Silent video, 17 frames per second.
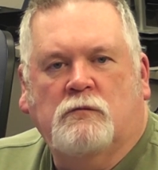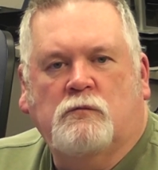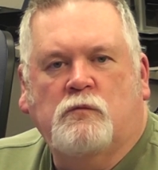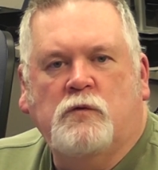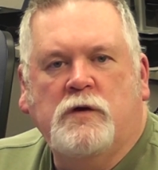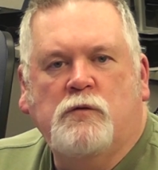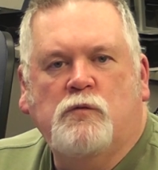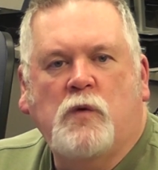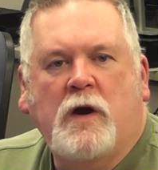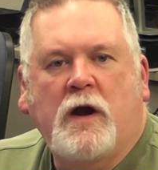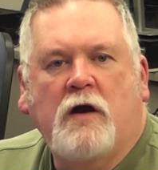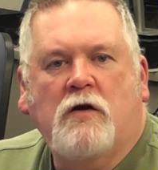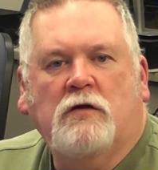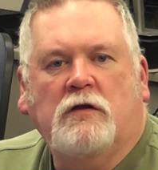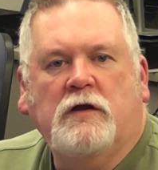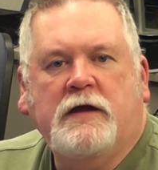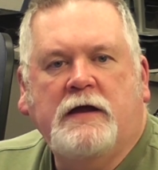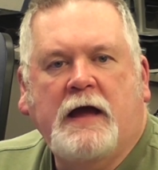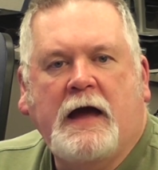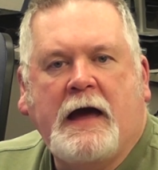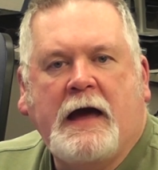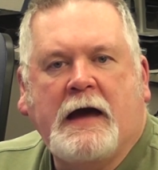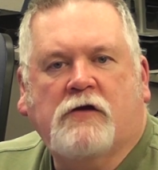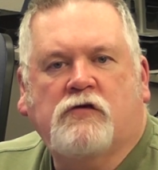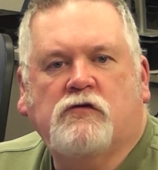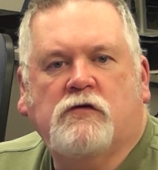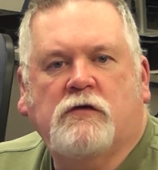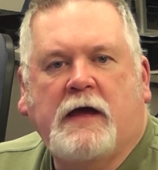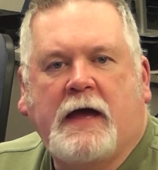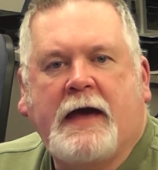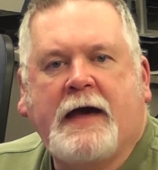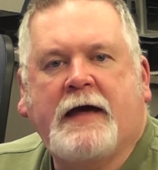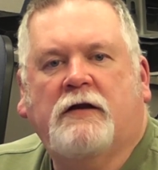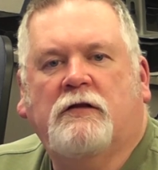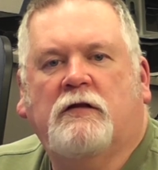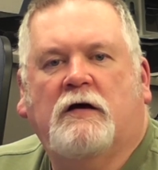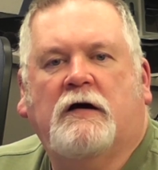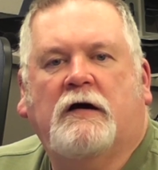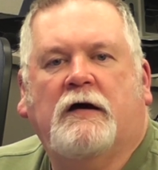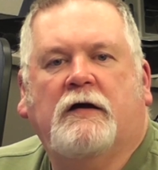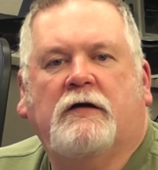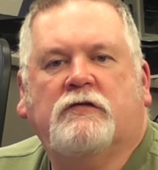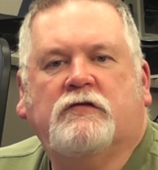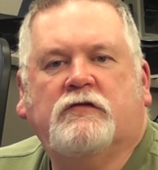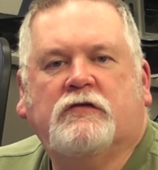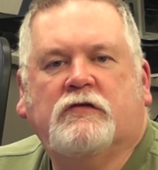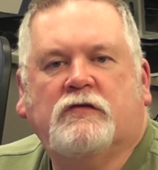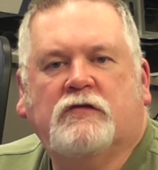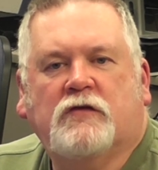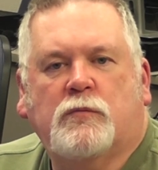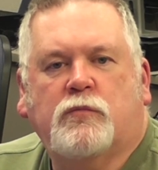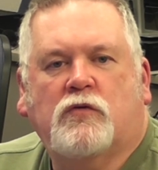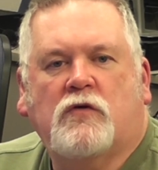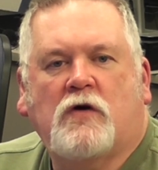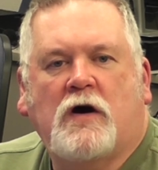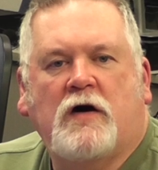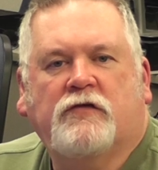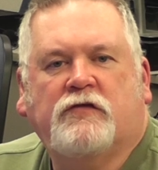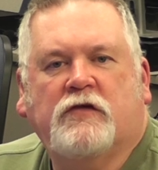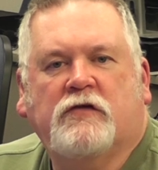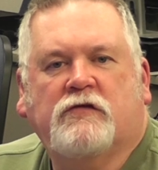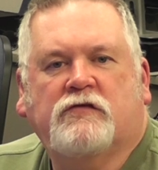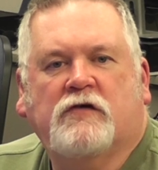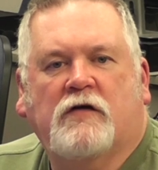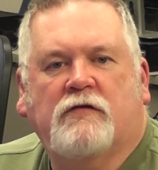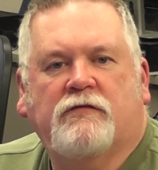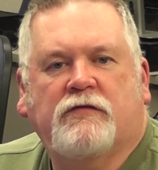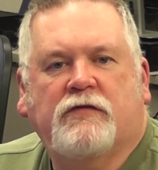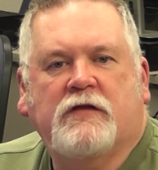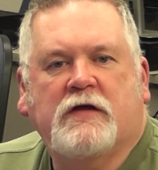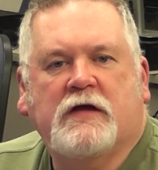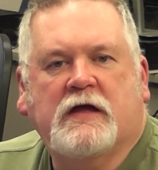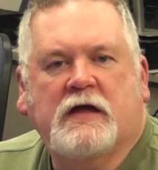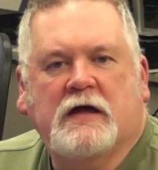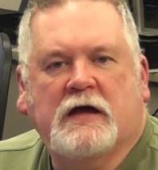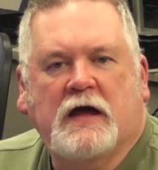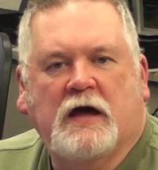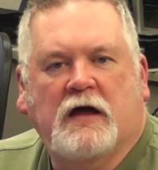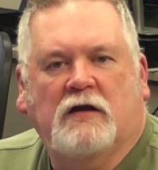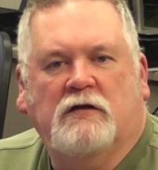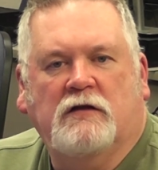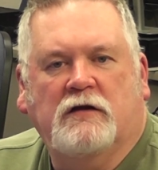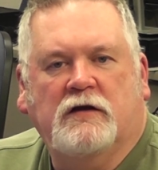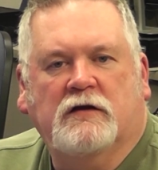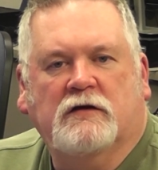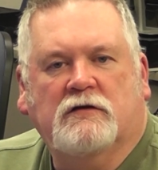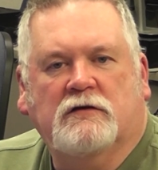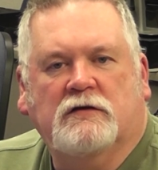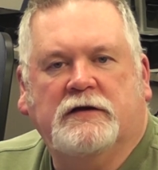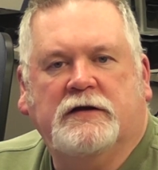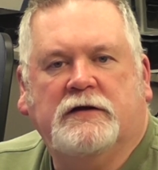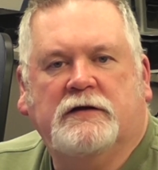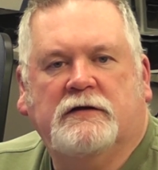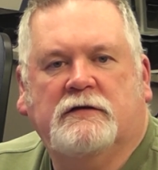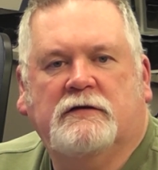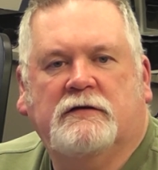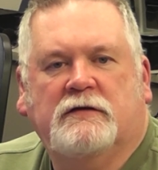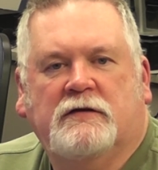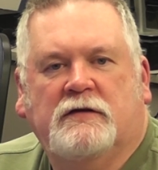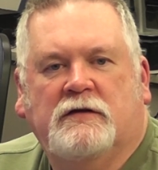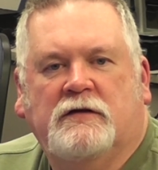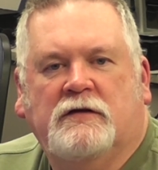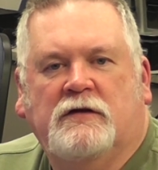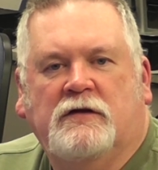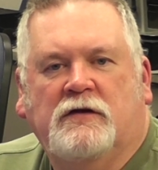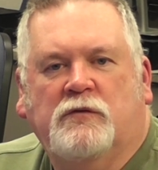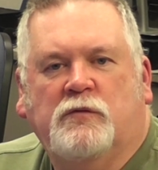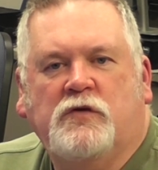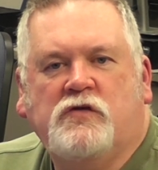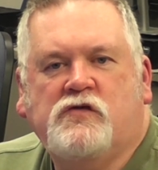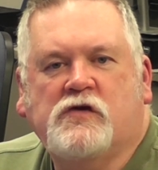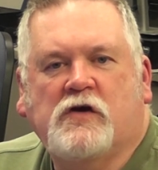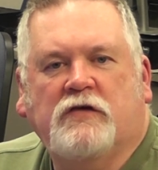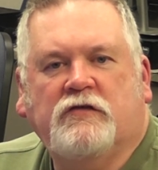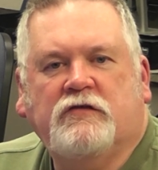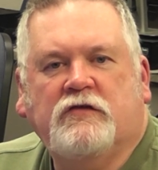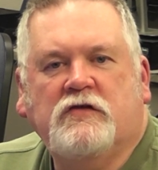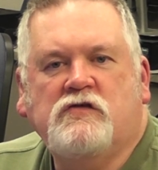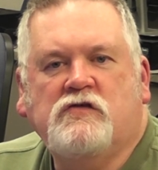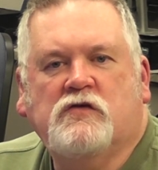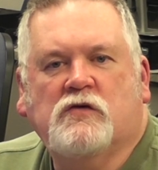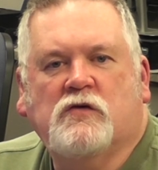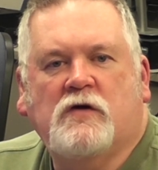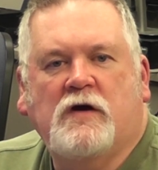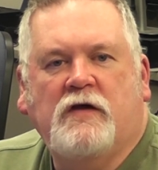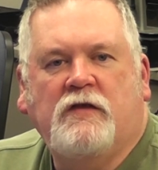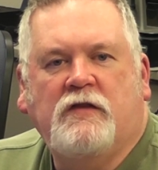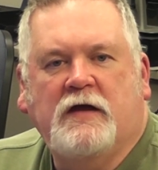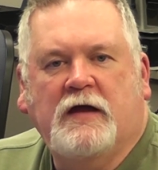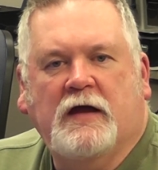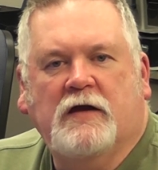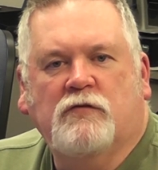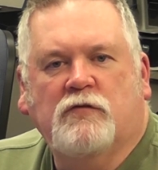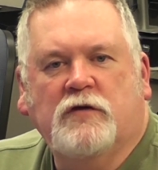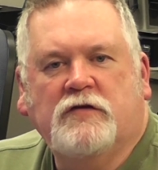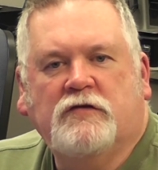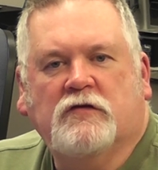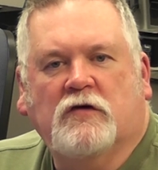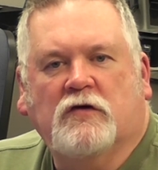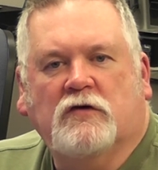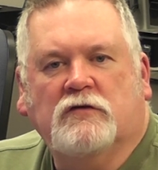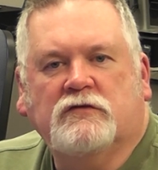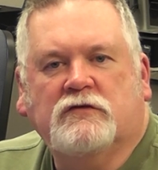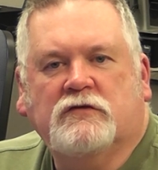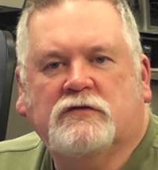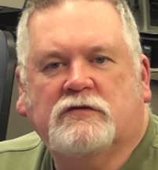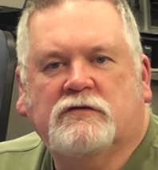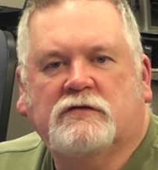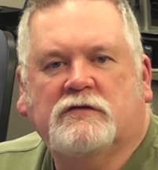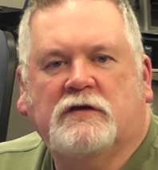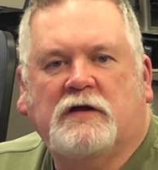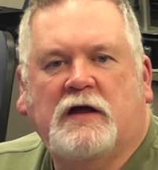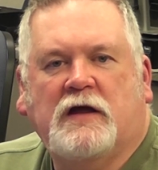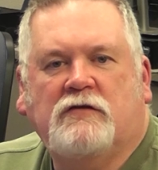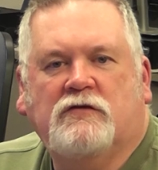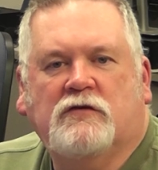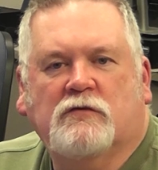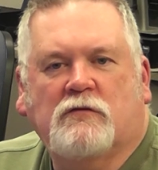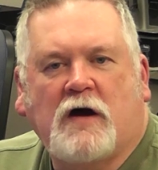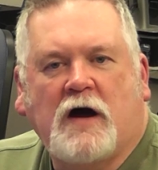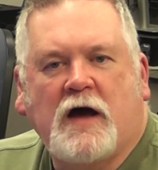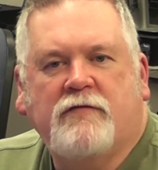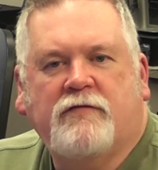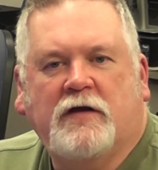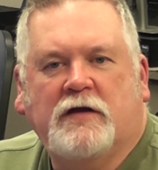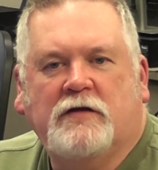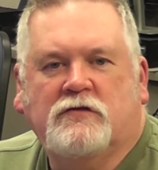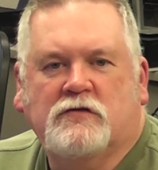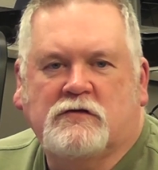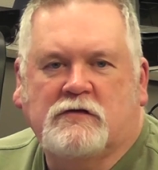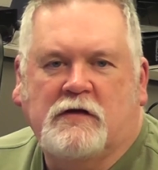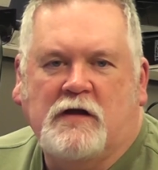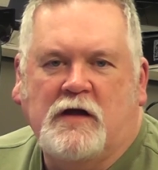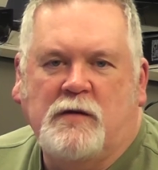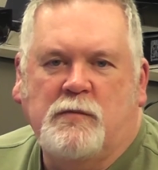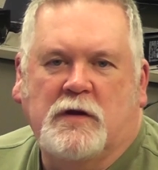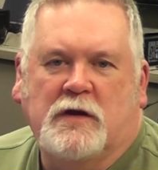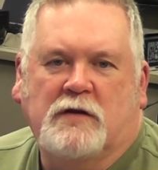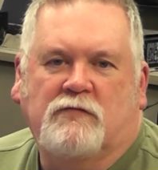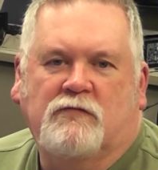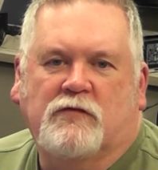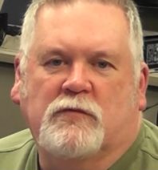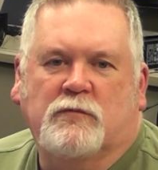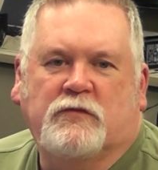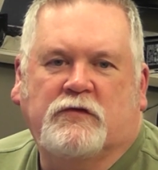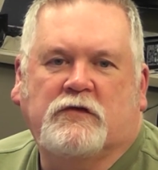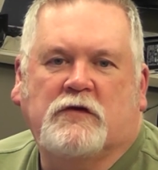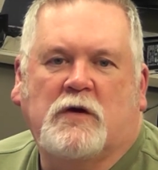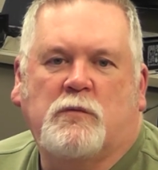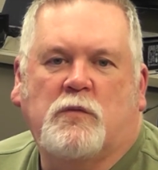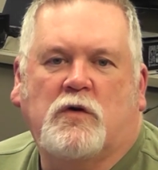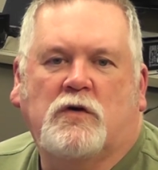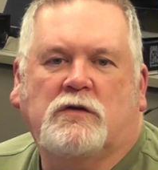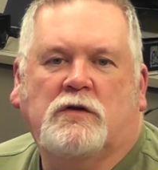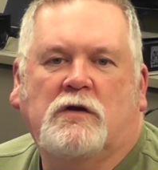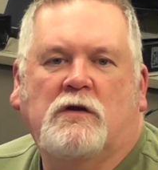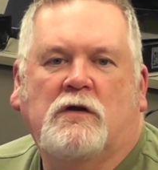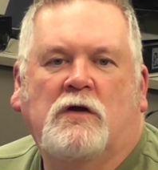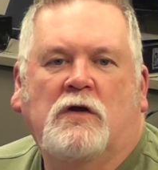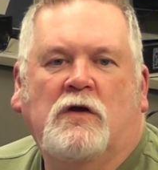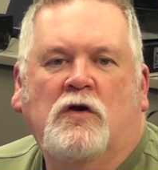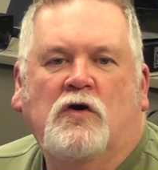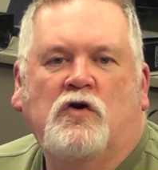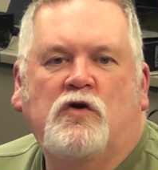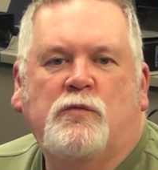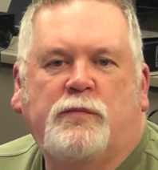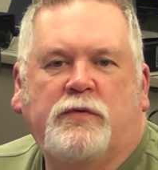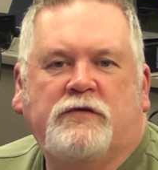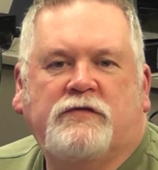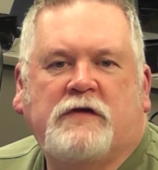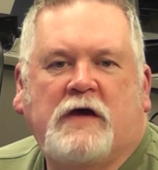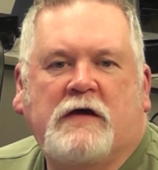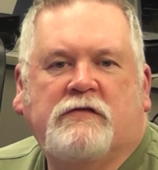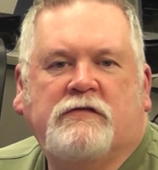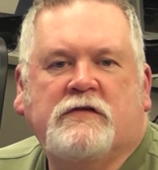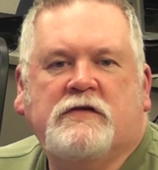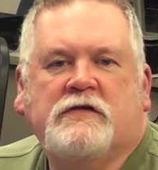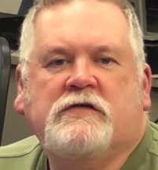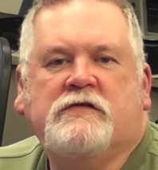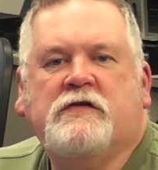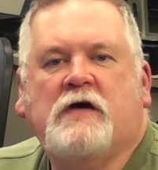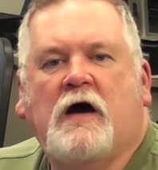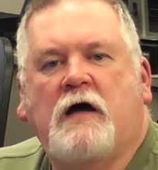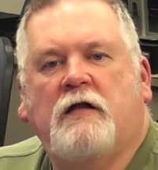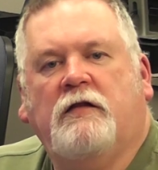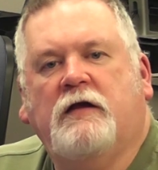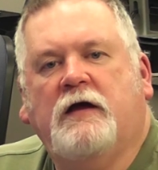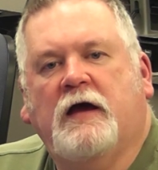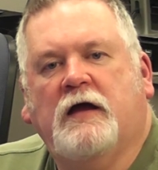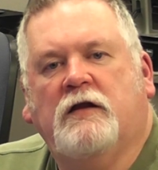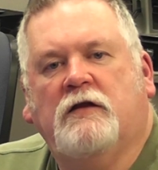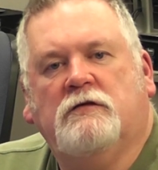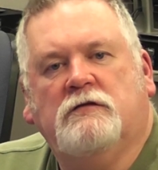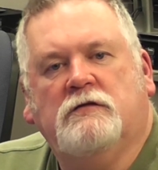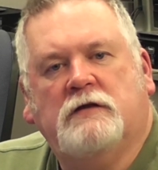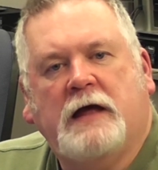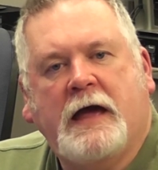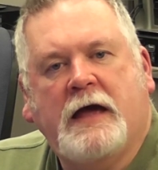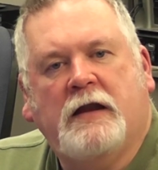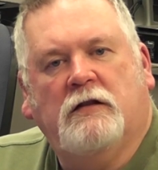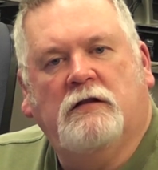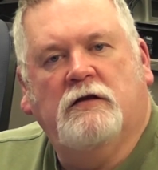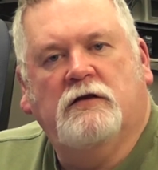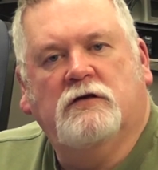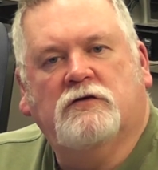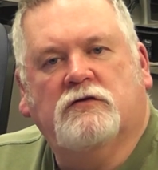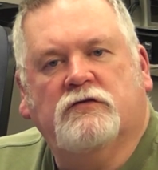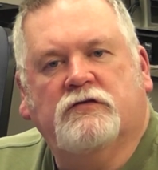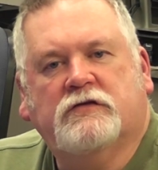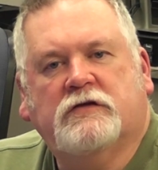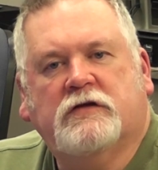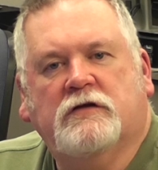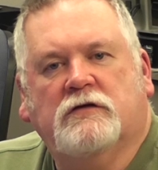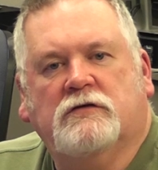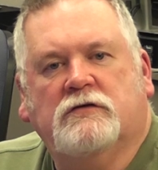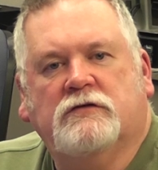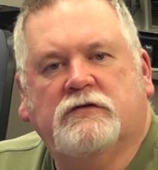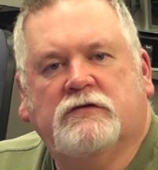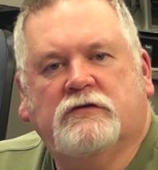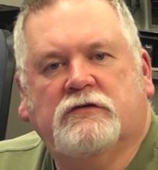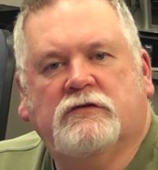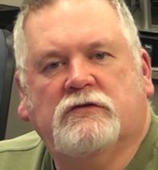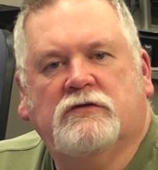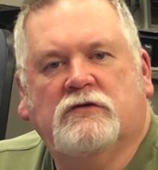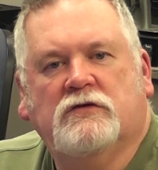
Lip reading: We rarely actually analyze the process of thinking analytically. We just enjoy the end result and derive entertainment from someone who possesses highly analytical skills.